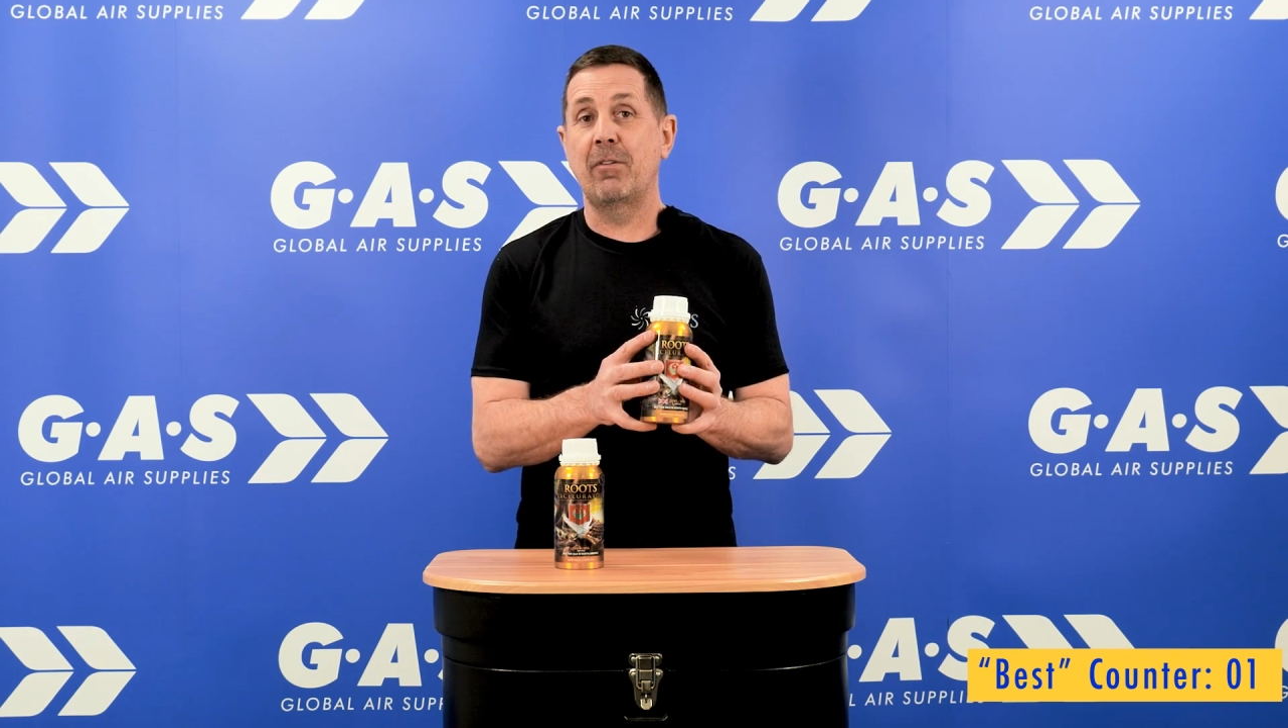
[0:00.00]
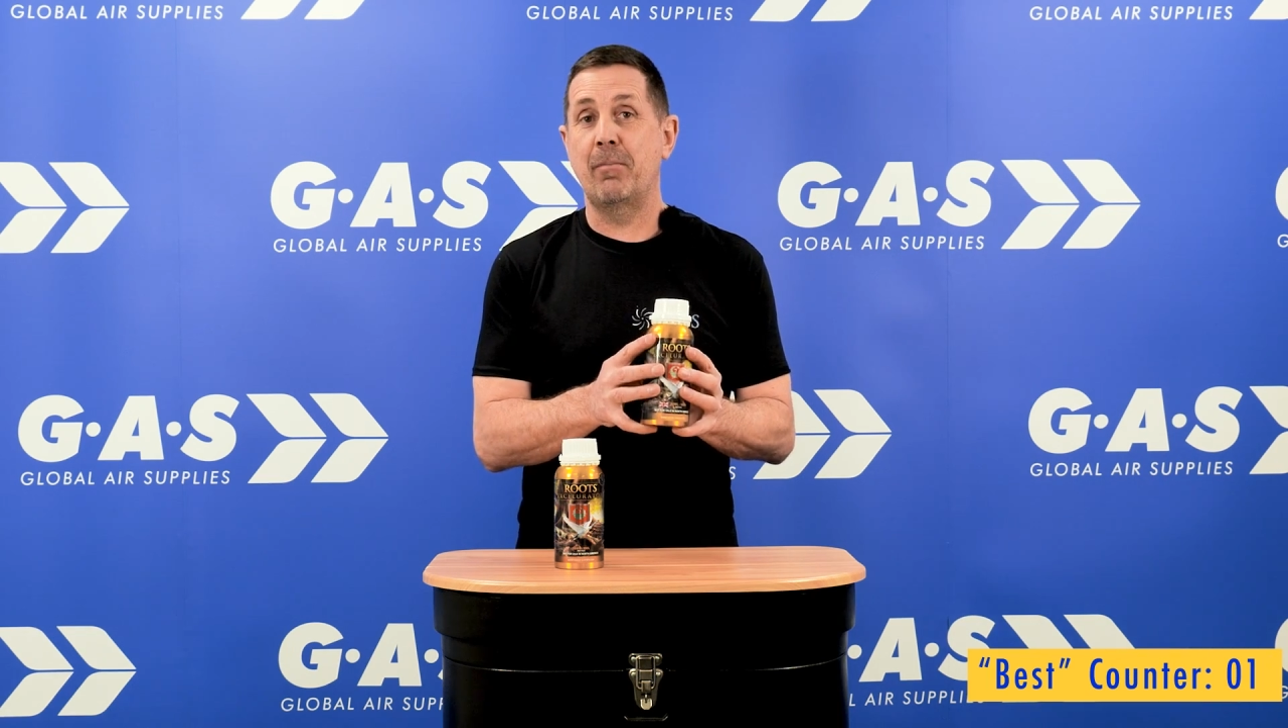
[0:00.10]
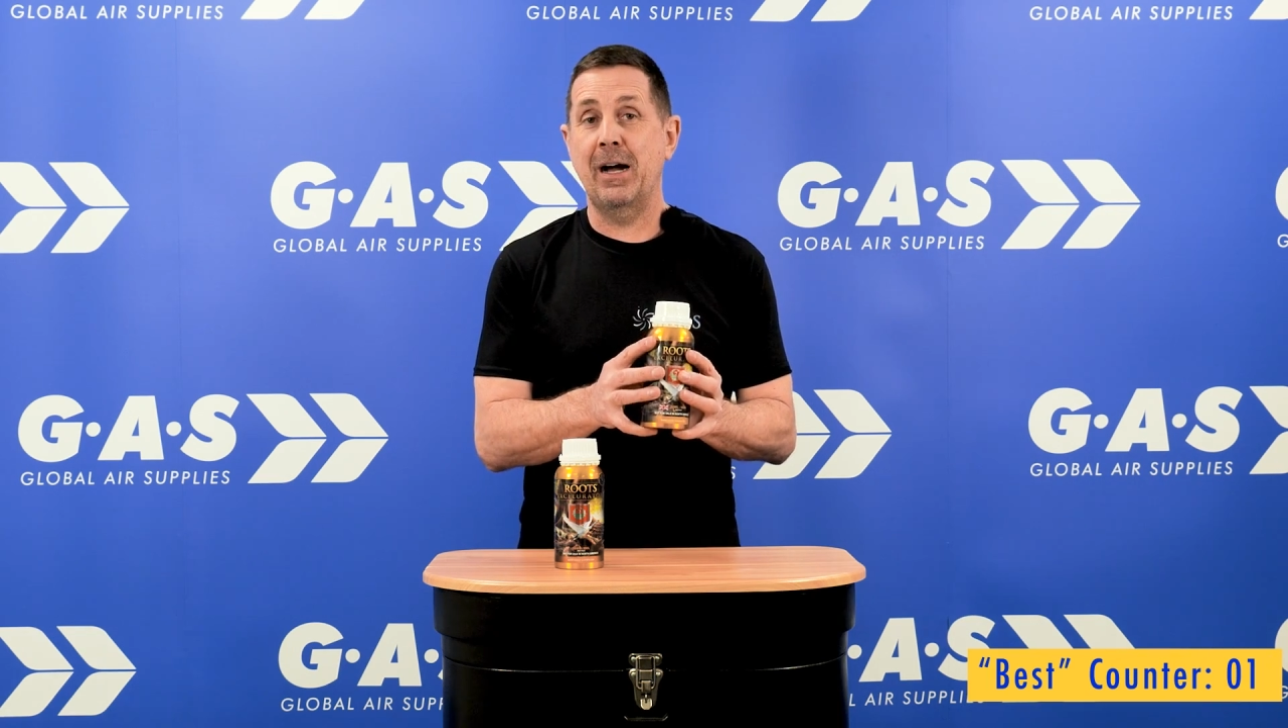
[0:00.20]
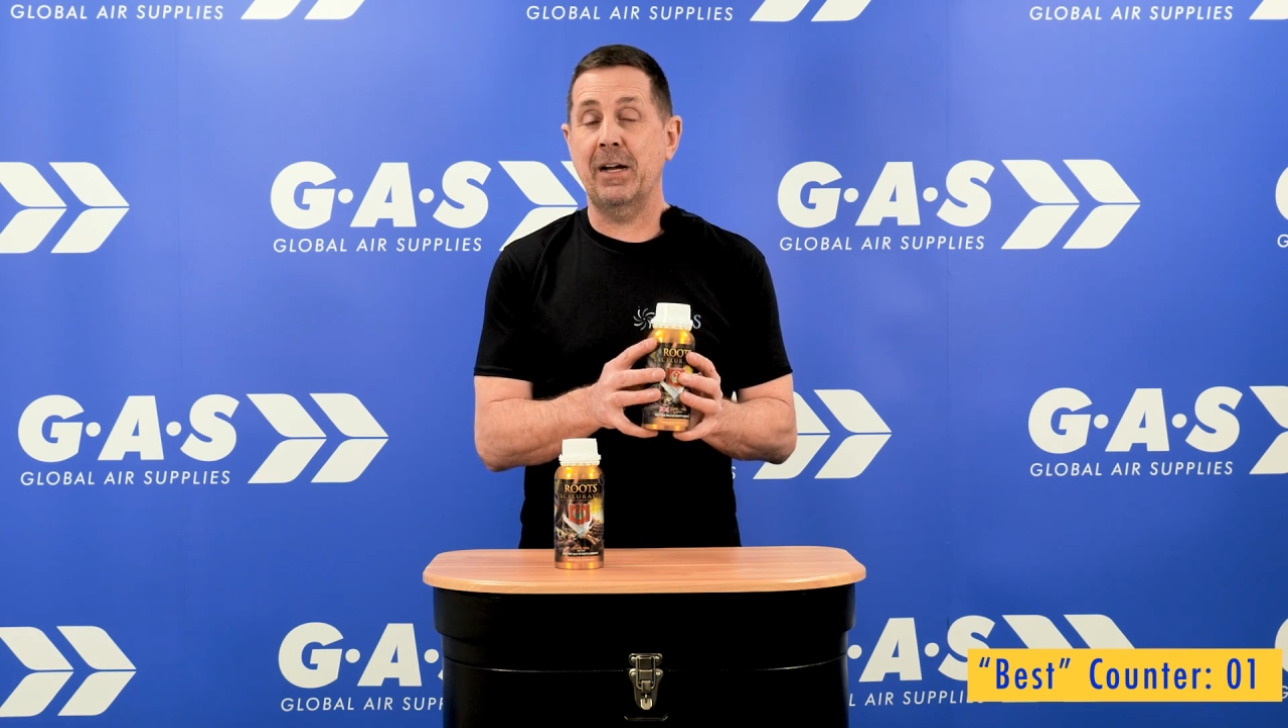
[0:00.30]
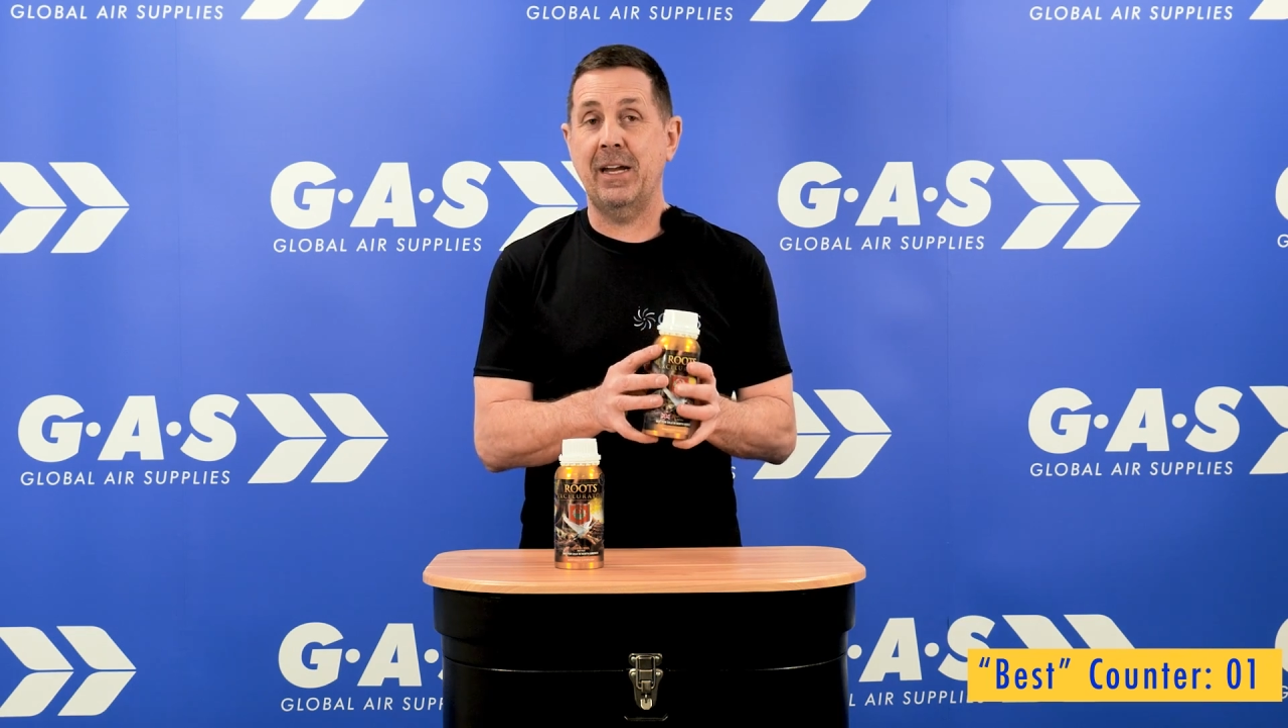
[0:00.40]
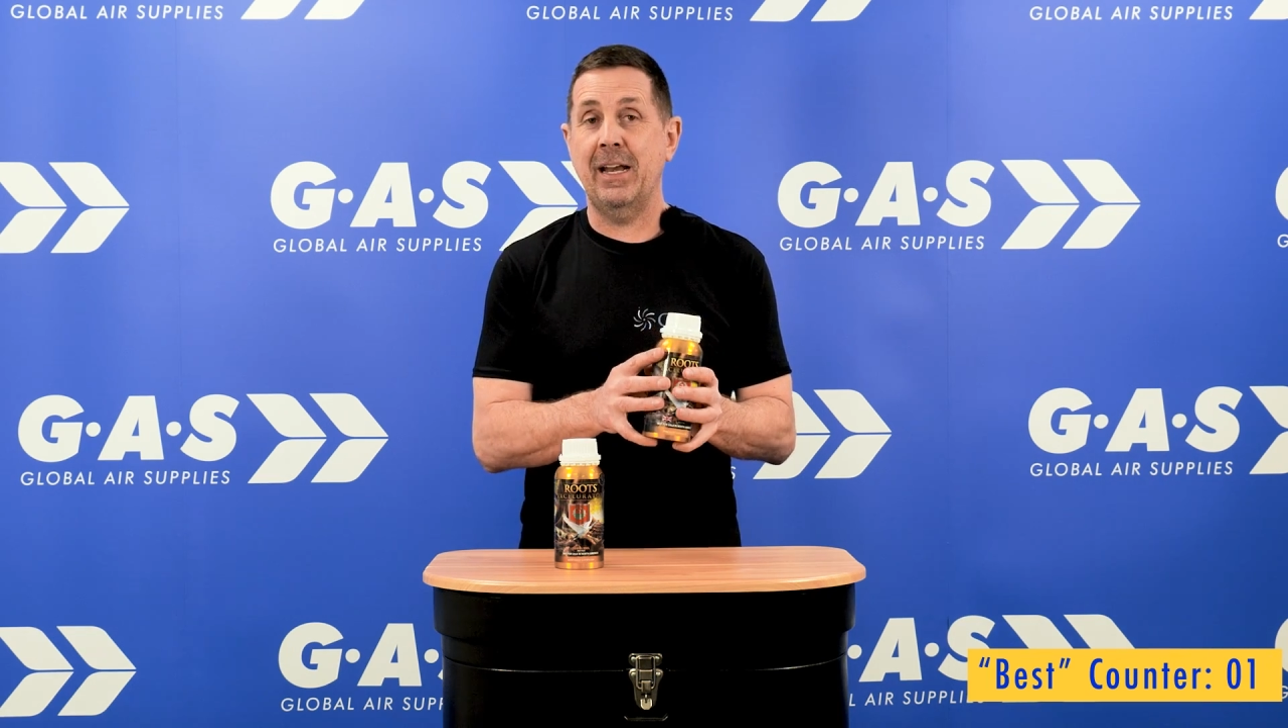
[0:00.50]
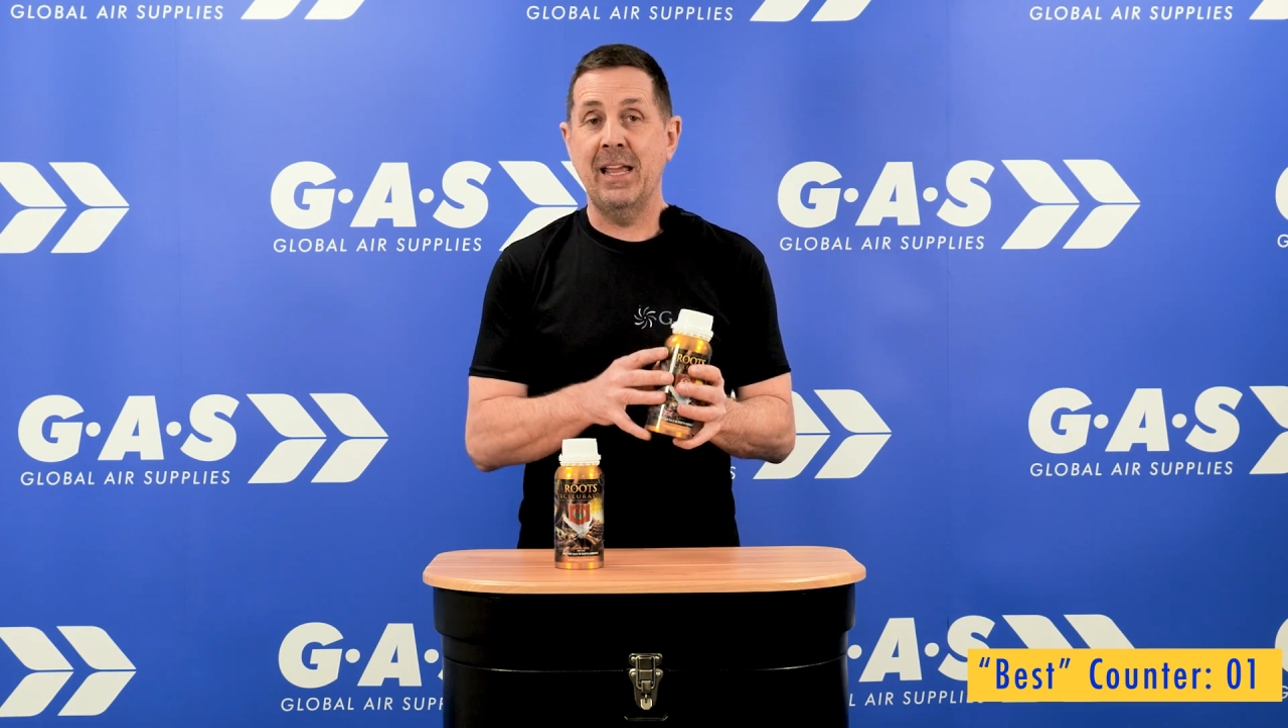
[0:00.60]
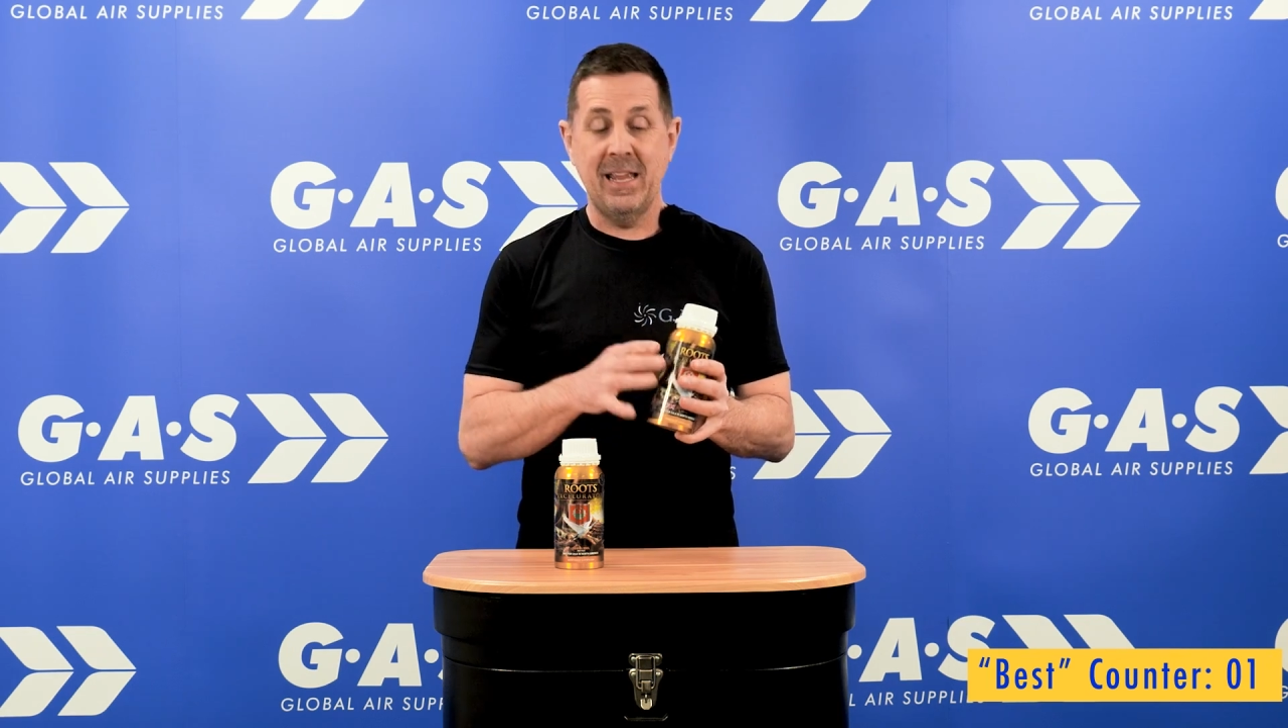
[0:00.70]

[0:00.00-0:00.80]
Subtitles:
on the market.